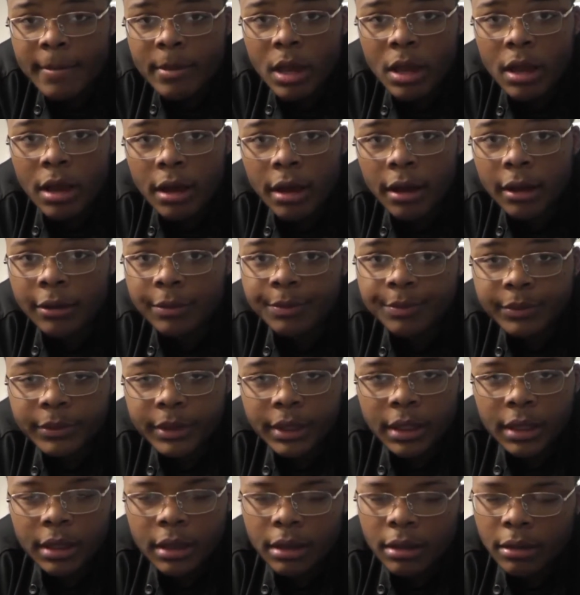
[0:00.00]
Uh,
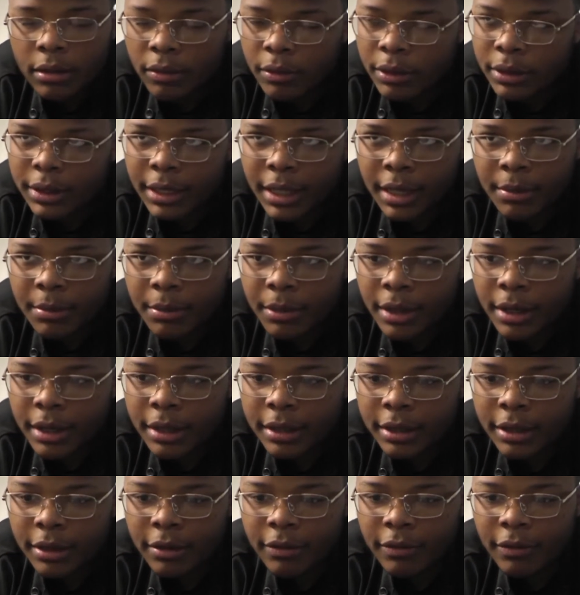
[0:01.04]
one thing, bro,
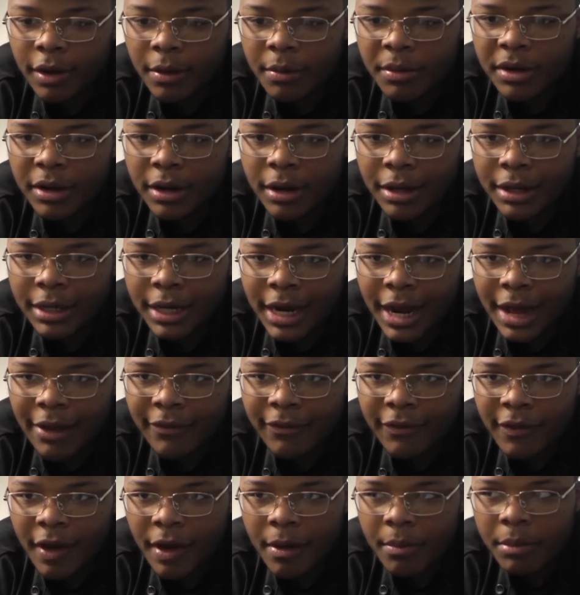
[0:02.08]
during Ramadan that I
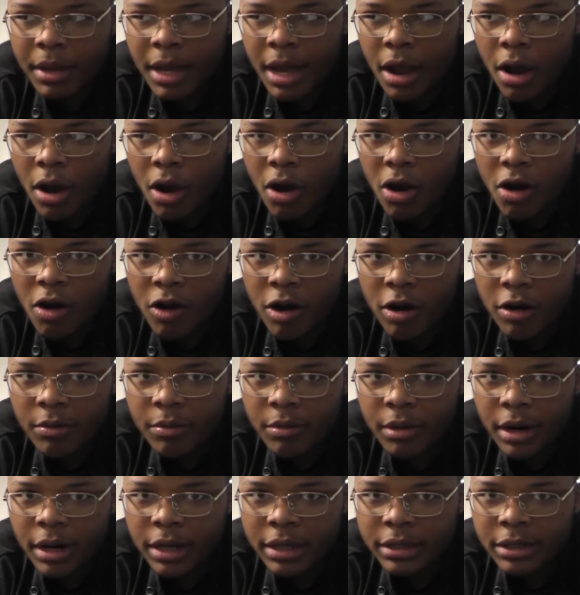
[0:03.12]
find being hard,
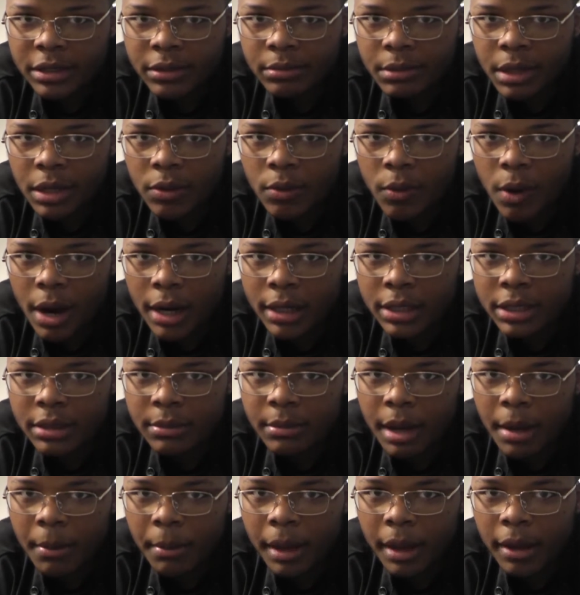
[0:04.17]
bro, is me watching
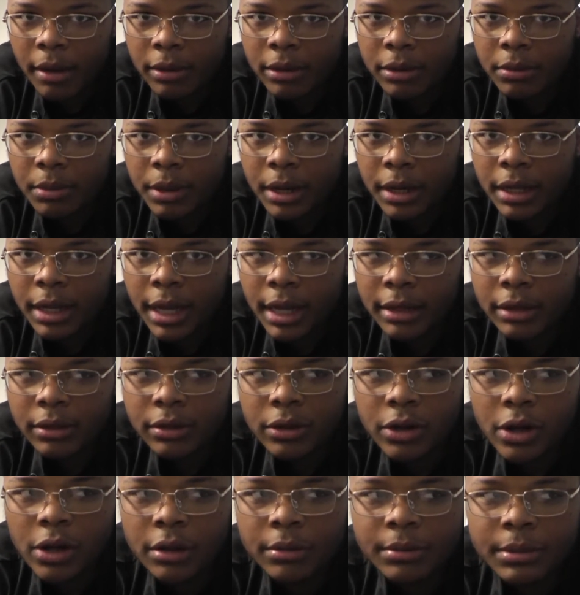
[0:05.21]
my mouth, bro. Like, you
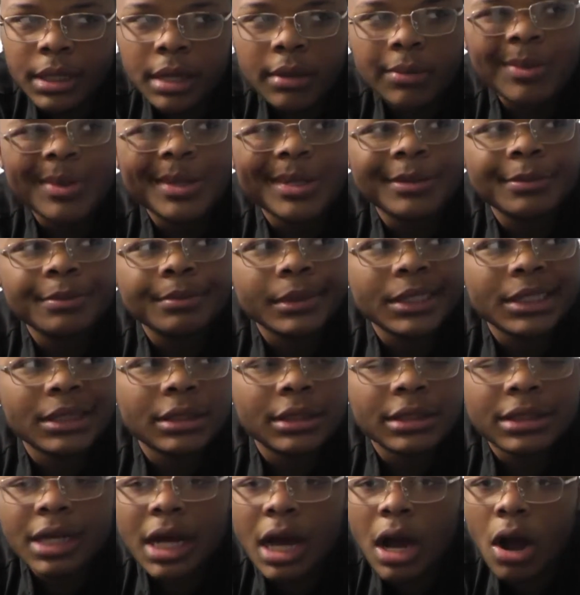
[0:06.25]
know what I'm saying? Well,
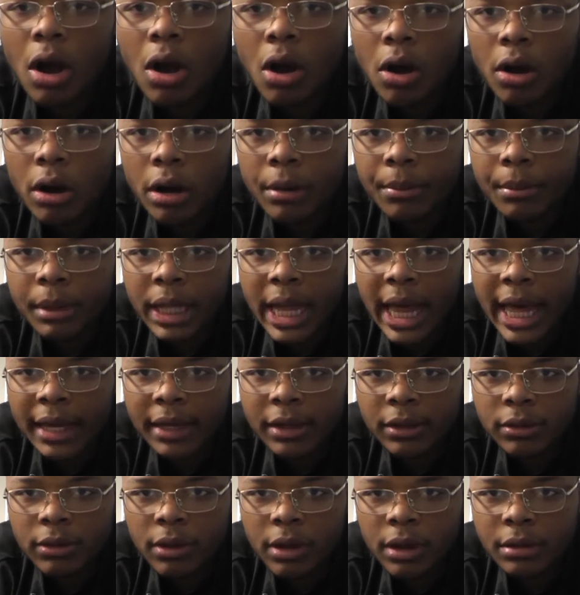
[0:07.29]
it's not hard, but like,
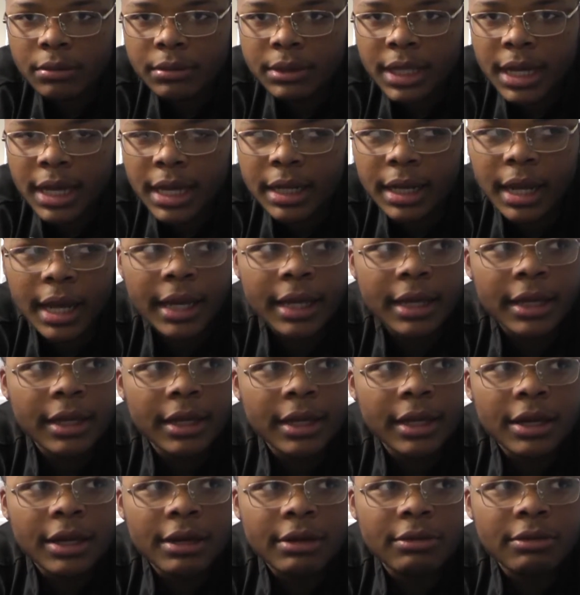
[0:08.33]
you know what I'm saying? Like,
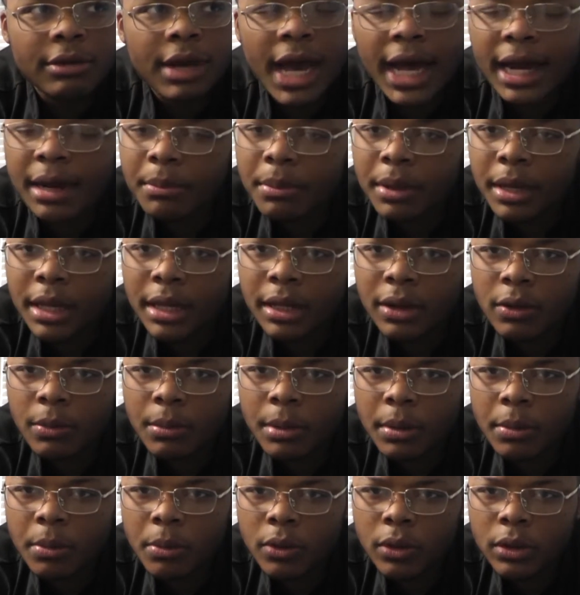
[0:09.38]
you got to be a little
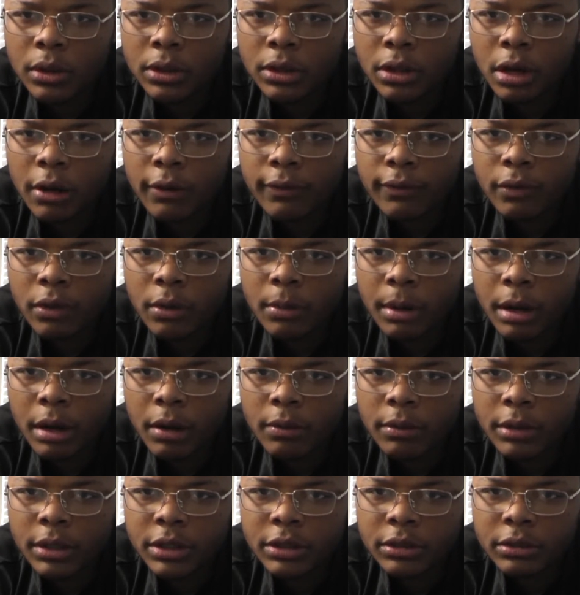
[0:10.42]
bit more thoughtful about
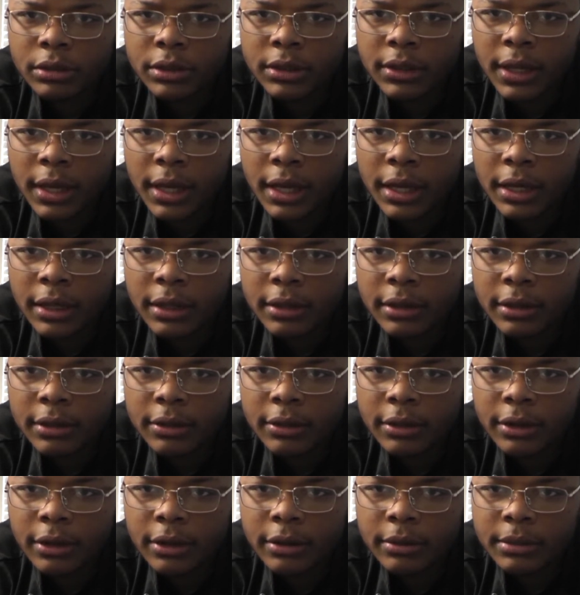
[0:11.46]
what you say. You
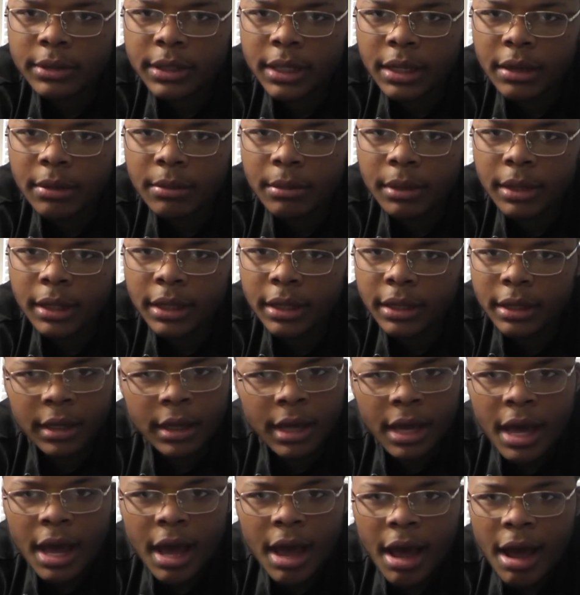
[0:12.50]
know what I'm saying? But
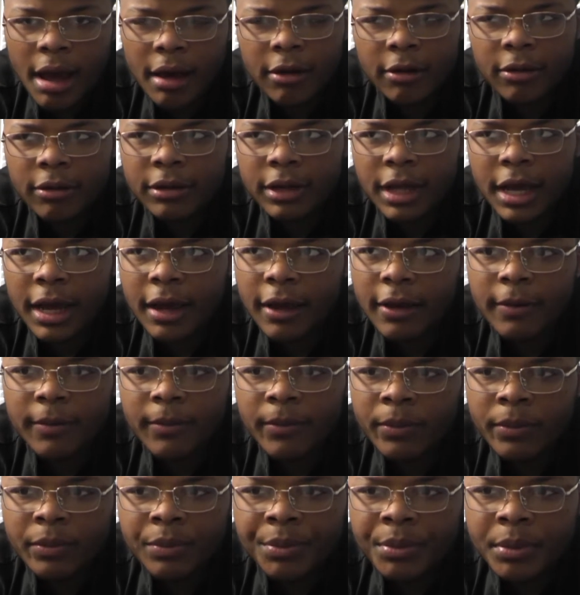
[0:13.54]
I don't like
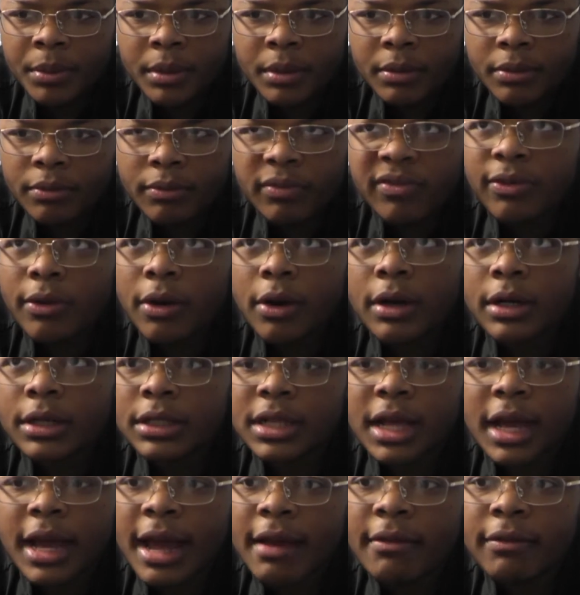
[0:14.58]
far as
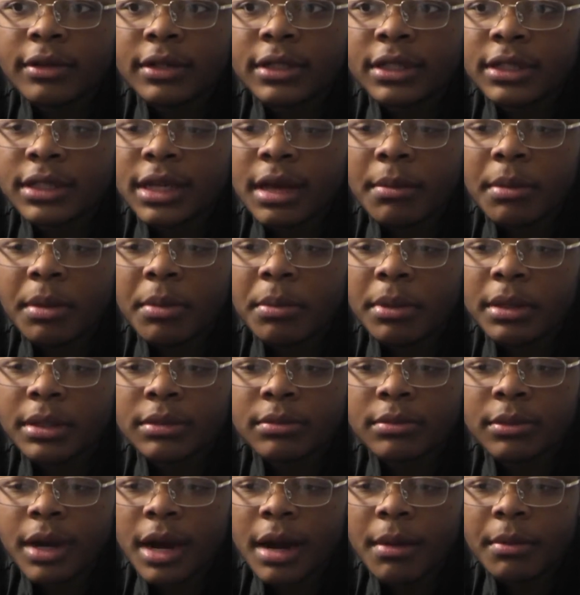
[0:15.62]
like ever since I've been
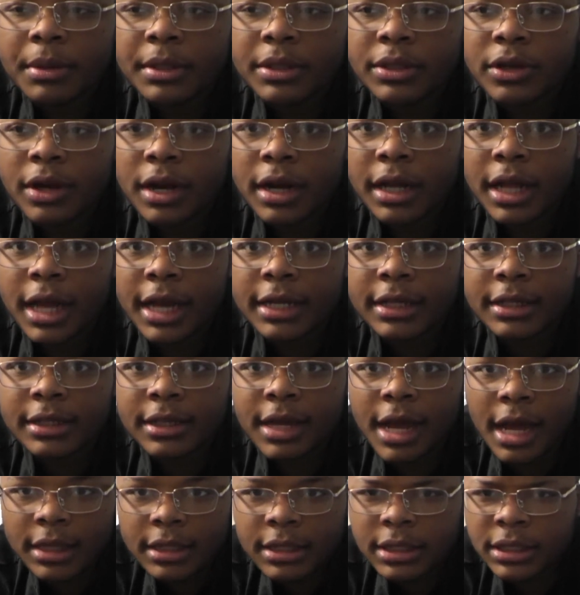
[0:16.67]
Muslim, bro, I've been trying like
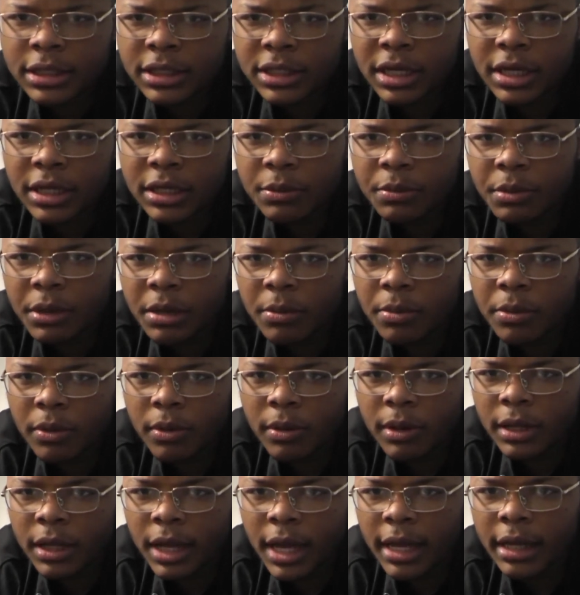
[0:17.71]
not to judge
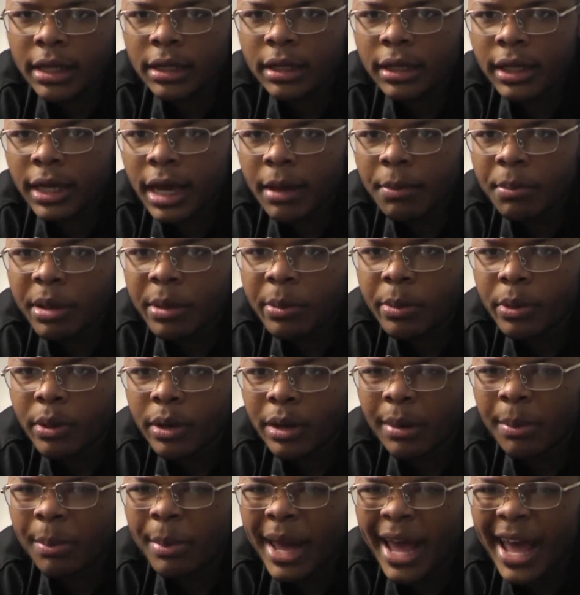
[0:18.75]
people and like look at people in
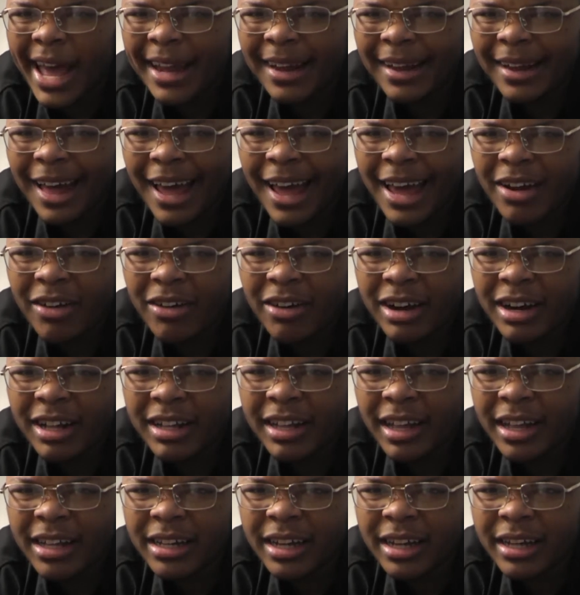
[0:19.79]
a bad light or
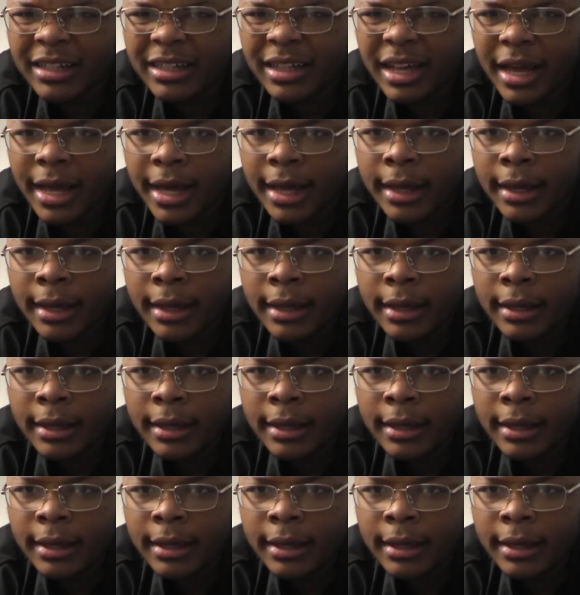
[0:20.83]
anything like that.